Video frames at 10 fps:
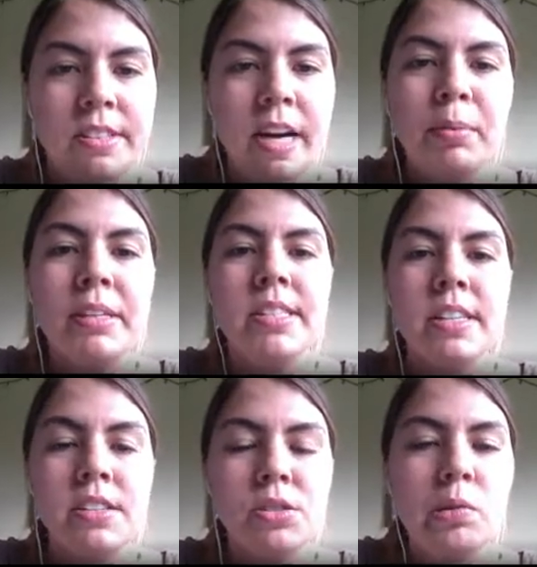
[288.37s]
Dublin
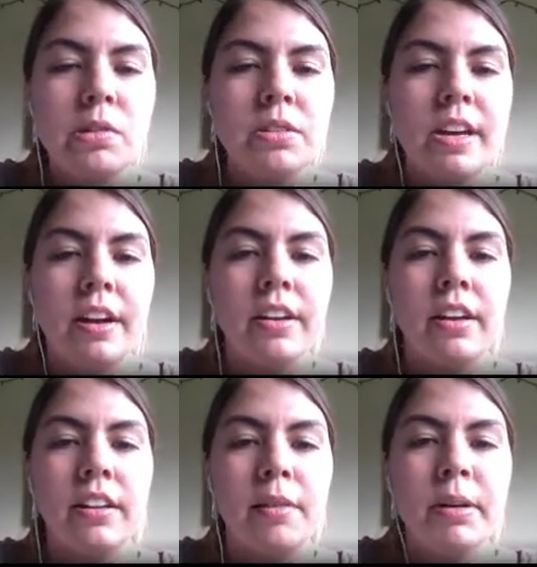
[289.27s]
City Schools down
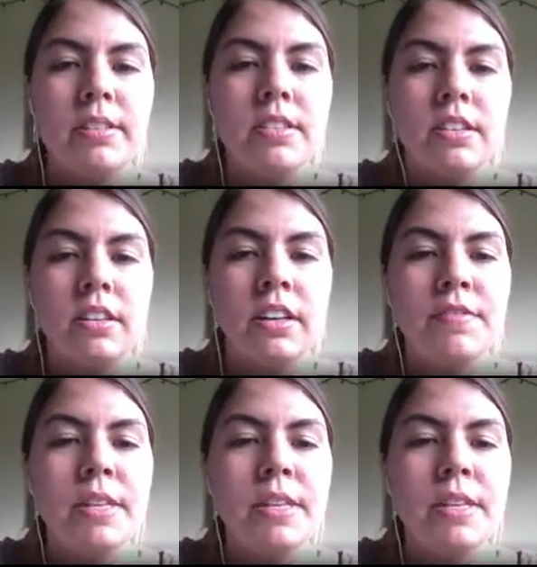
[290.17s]
in Columbus